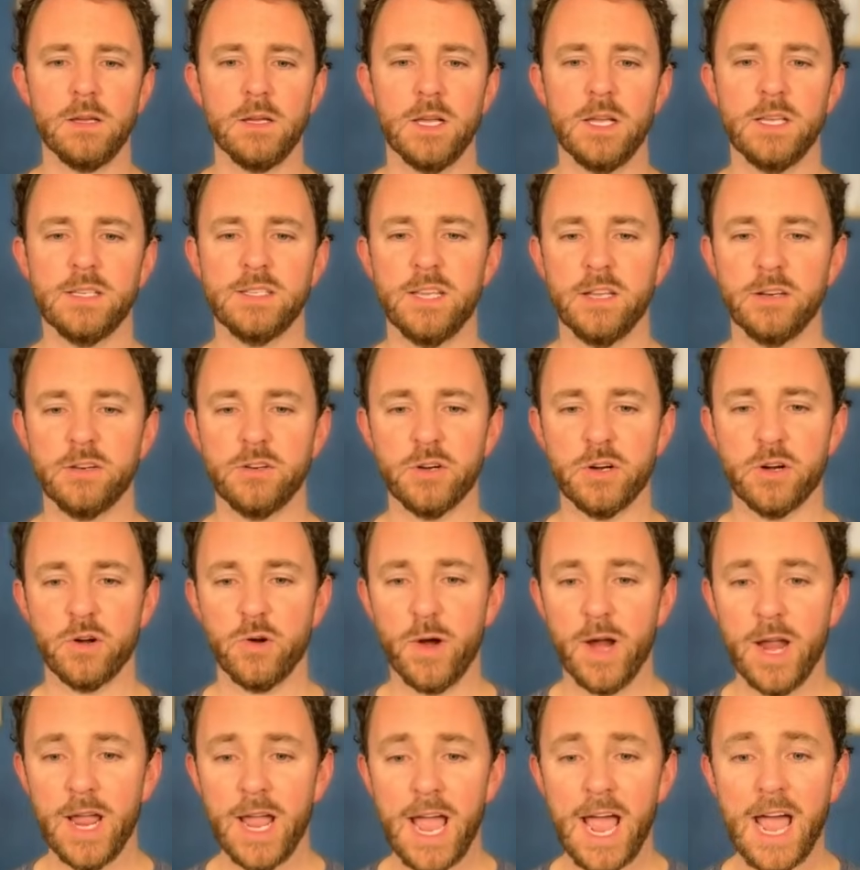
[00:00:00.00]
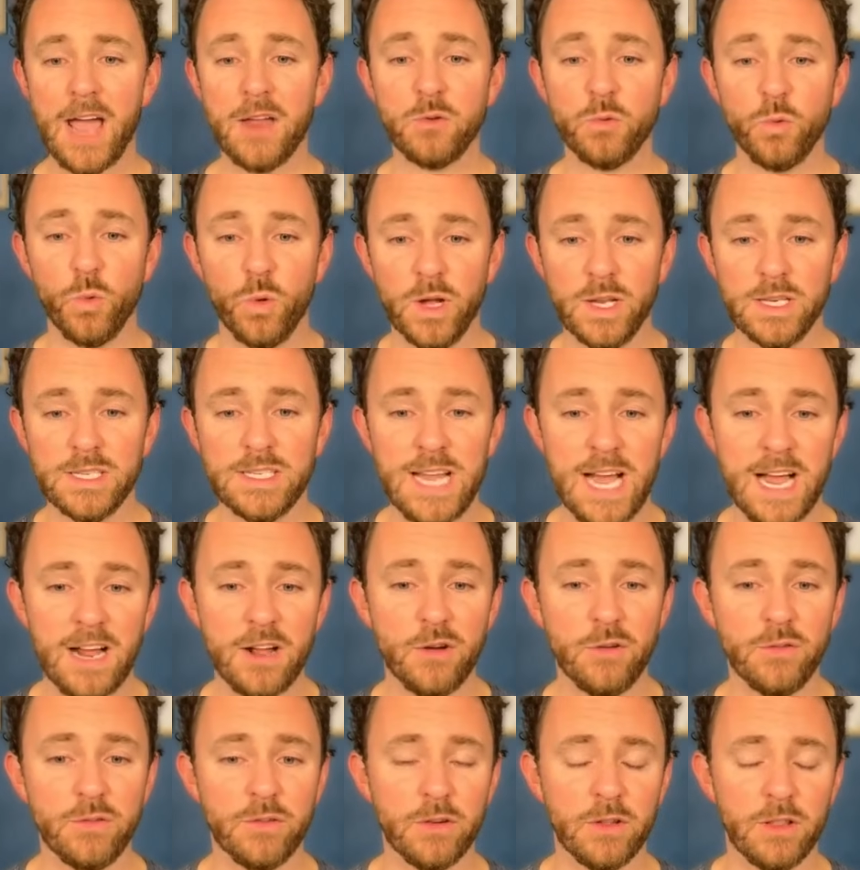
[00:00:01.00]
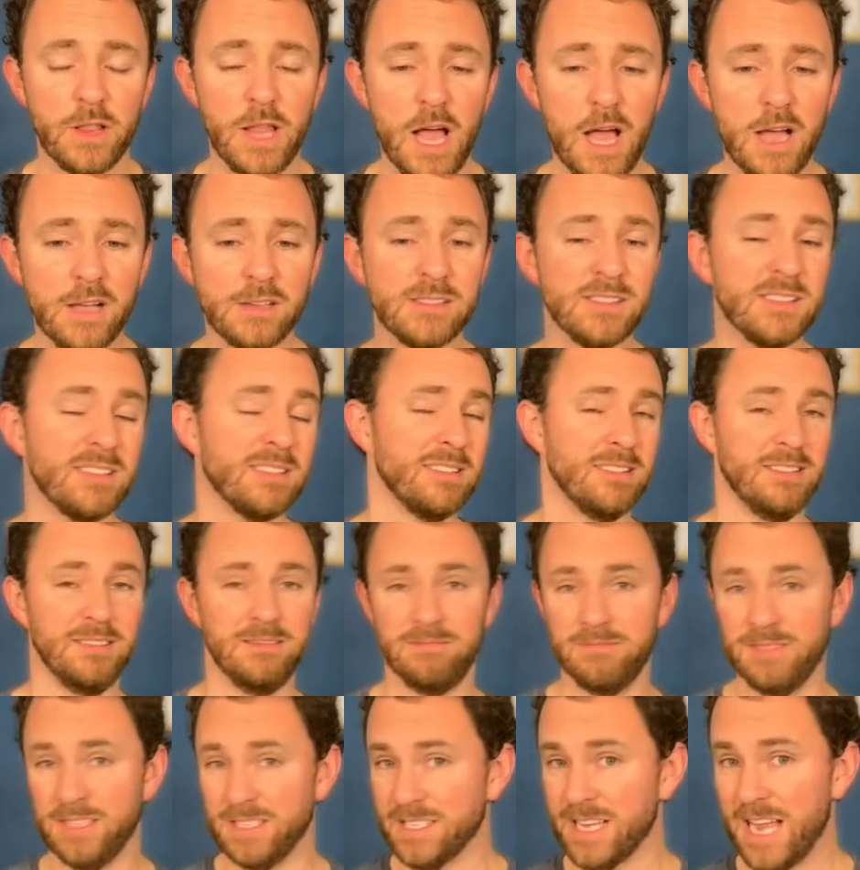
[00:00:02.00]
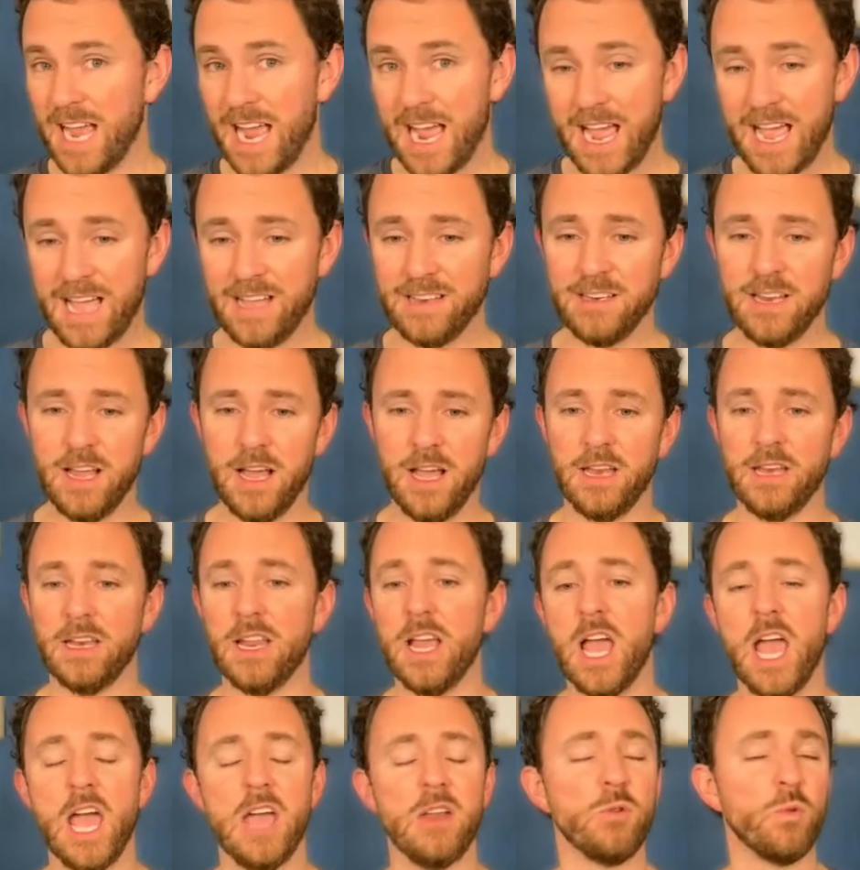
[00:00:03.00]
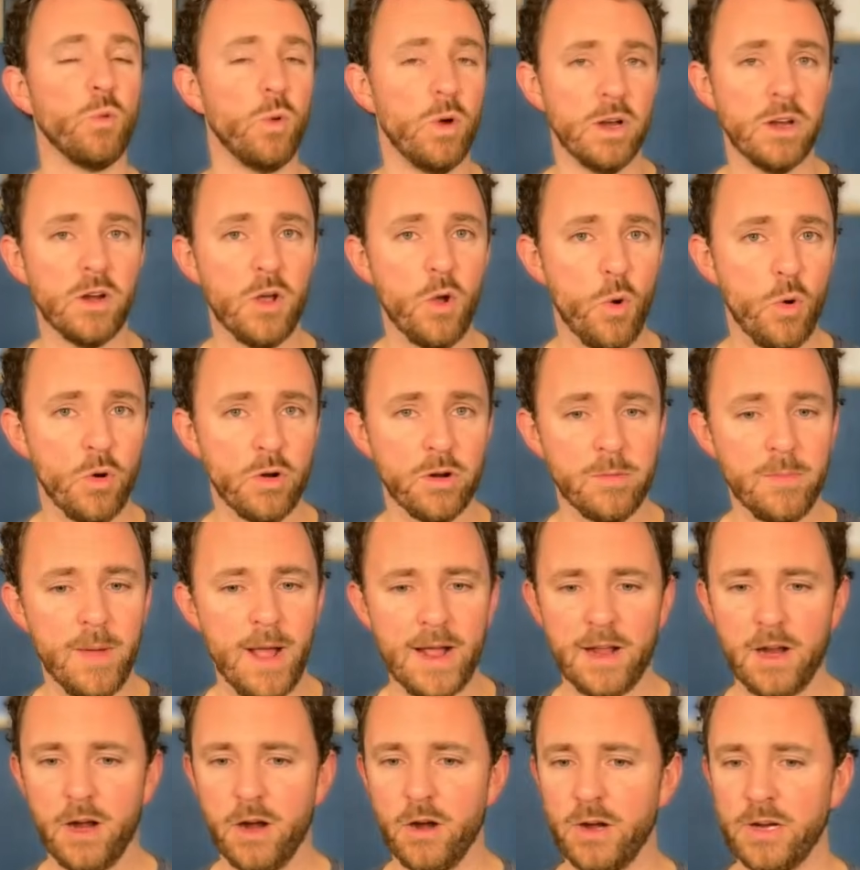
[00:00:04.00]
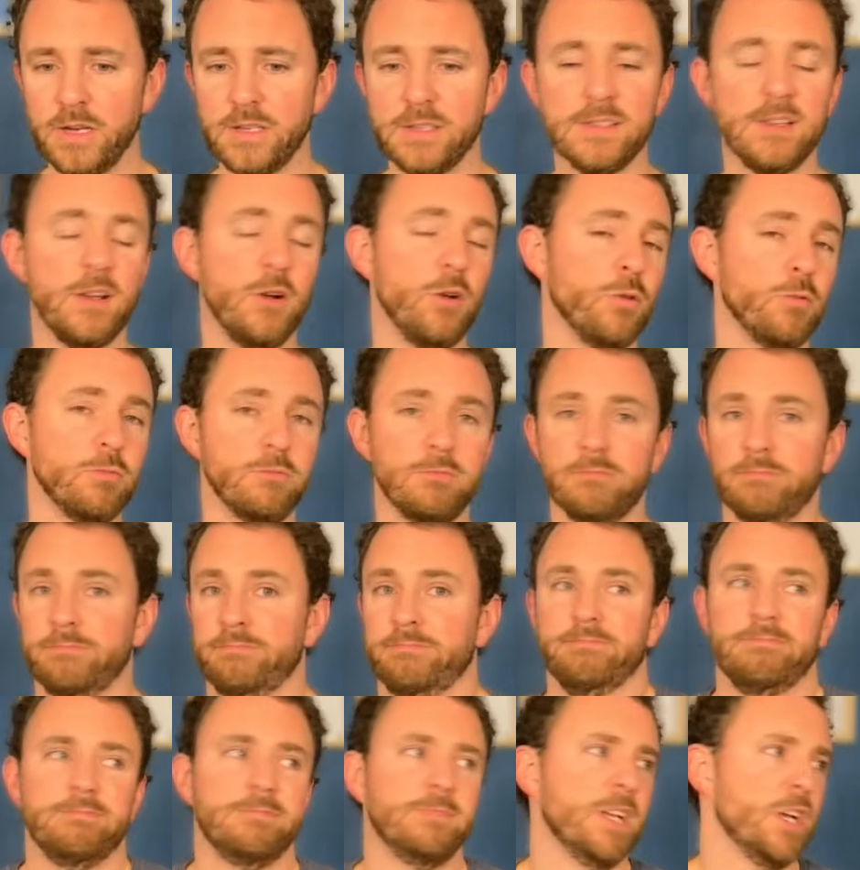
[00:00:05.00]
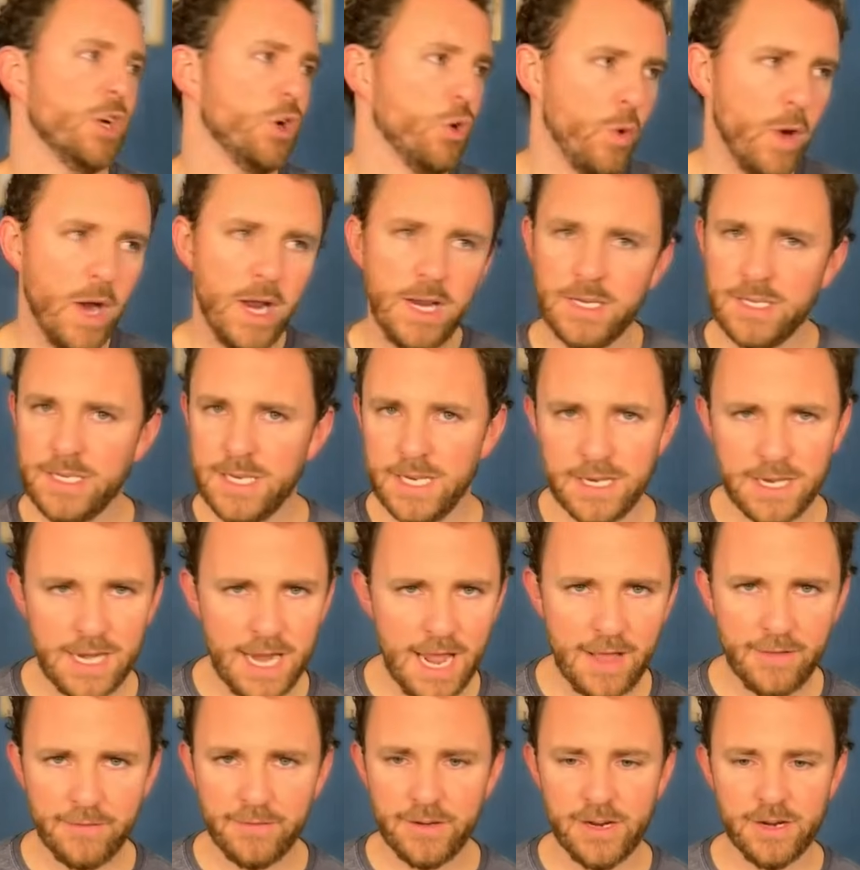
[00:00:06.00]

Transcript: Cedric Gray had one tackle for loss. This guy had none, and one quarterback hurry. So Gray didn't have an